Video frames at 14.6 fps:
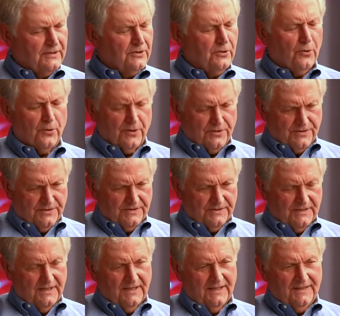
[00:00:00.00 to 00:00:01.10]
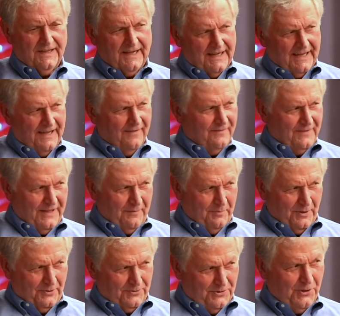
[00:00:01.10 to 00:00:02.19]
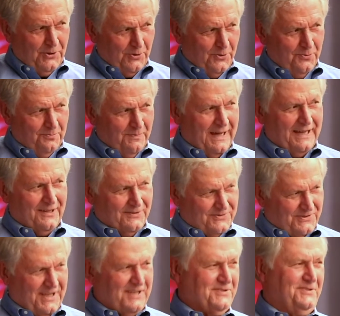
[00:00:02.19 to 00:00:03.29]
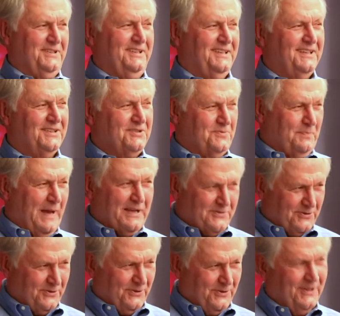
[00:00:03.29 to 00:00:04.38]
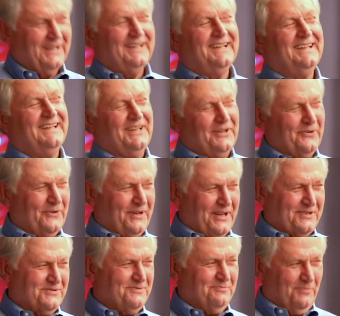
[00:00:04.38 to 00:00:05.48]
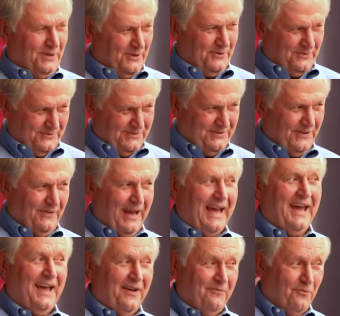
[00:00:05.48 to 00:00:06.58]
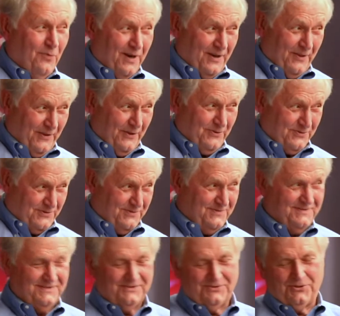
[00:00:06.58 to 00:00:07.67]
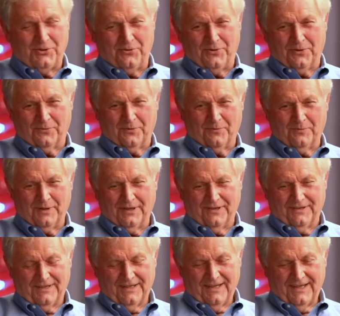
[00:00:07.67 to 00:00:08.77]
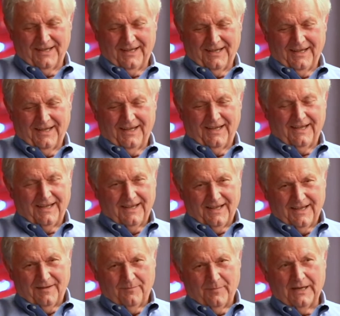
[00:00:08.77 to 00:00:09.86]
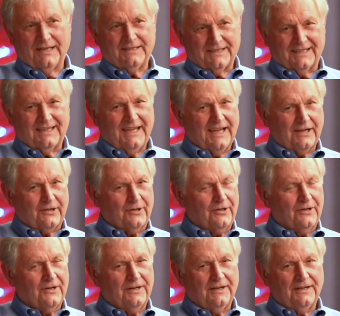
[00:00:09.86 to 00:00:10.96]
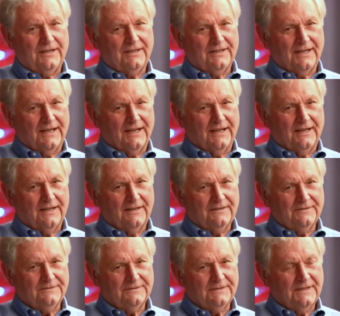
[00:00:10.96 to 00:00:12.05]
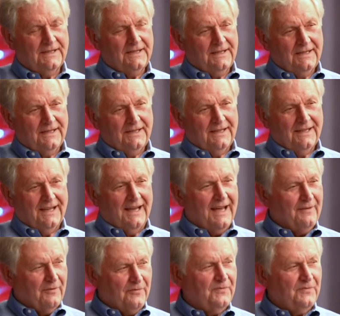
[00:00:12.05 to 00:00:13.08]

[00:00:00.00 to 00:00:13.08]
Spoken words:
gorgeous. Then they built 2 Model 60 special iridescent blues. So I have one of those 2 that were built. But the kicker, I have a